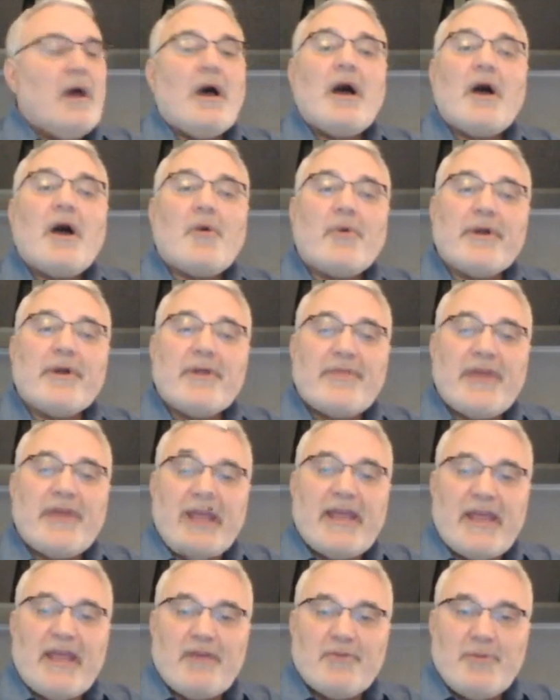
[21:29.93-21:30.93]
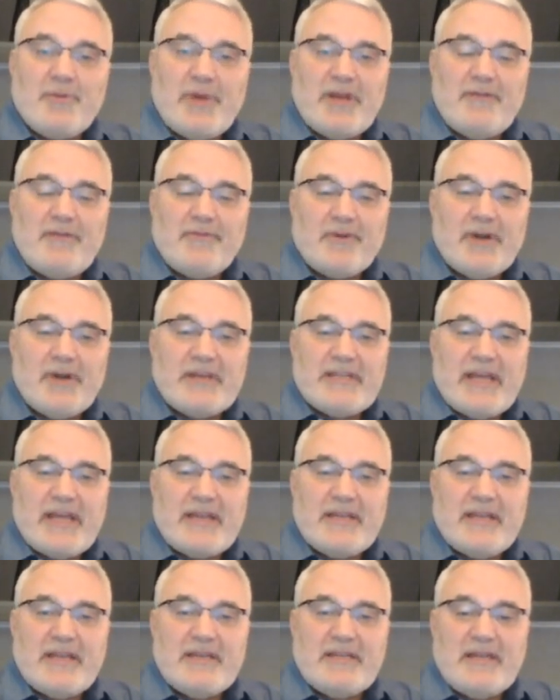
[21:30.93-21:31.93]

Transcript: I want to thank everybody for attending